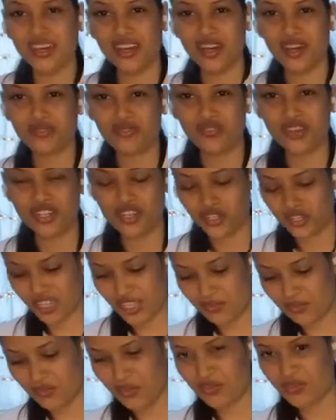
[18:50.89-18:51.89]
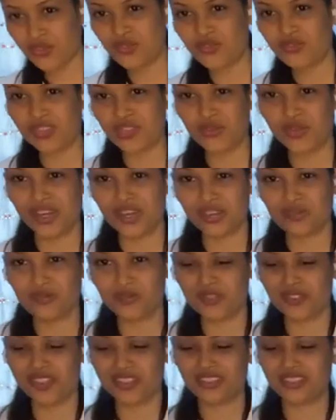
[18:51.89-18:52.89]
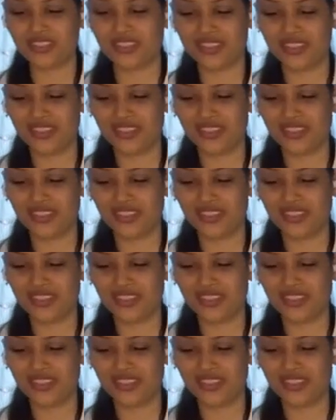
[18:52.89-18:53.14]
of fresh lime juice over the guacamole.